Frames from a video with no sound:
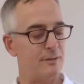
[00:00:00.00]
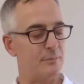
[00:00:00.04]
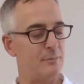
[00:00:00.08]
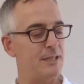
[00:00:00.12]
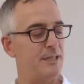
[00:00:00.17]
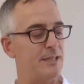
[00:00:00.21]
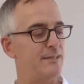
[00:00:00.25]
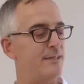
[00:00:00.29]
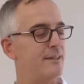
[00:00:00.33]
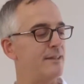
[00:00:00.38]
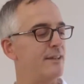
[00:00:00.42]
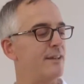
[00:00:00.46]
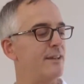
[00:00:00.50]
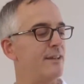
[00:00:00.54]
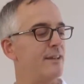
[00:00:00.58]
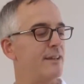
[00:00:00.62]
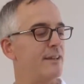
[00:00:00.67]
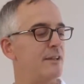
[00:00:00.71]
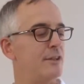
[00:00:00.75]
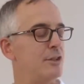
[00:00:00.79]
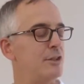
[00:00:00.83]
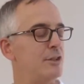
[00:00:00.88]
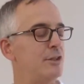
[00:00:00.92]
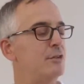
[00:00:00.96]
I mean,
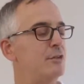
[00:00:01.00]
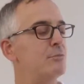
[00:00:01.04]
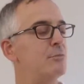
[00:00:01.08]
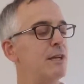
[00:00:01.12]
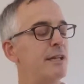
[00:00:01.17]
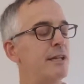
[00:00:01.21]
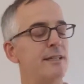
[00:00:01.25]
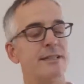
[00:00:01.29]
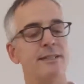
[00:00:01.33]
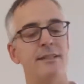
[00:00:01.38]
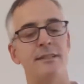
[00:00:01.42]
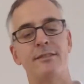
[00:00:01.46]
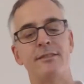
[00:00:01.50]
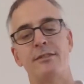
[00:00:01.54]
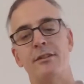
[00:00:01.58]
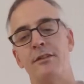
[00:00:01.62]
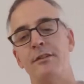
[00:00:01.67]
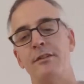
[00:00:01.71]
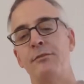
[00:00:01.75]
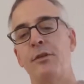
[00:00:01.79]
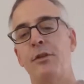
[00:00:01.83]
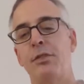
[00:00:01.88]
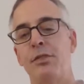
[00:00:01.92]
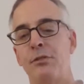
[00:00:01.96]
you run a
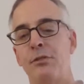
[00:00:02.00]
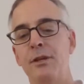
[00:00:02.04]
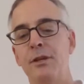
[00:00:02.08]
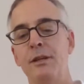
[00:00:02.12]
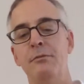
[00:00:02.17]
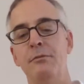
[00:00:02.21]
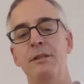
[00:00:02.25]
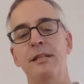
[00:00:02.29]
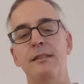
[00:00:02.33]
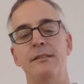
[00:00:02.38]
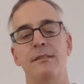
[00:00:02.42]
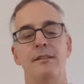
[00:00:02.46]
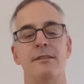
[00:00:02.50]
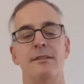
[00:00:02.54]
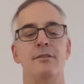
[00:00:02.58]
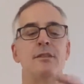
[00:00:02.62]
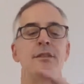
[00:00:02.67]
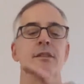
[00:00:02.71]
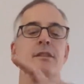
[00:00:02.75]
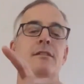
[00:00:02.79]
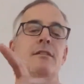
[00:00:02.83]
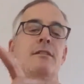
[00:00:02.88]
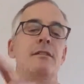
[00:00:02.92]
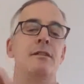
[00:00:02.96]
Kickstarter for 3 reasons:
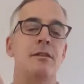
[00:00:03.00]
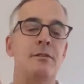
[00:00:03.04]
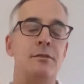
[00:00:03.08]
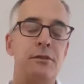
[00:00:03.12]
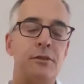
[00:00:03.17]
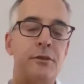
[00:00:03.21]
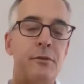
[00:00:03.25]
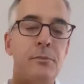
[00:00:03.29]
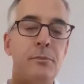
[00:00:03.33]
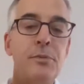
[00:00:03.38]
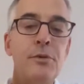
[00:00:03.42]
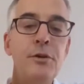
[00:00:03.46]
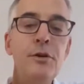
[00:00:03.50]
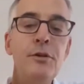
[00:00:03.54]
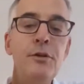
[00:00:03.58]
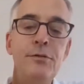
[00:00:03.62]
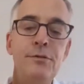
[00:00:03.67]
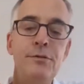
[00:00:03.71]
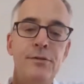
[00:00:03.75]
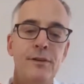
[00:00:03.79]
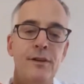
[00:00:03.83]
the proof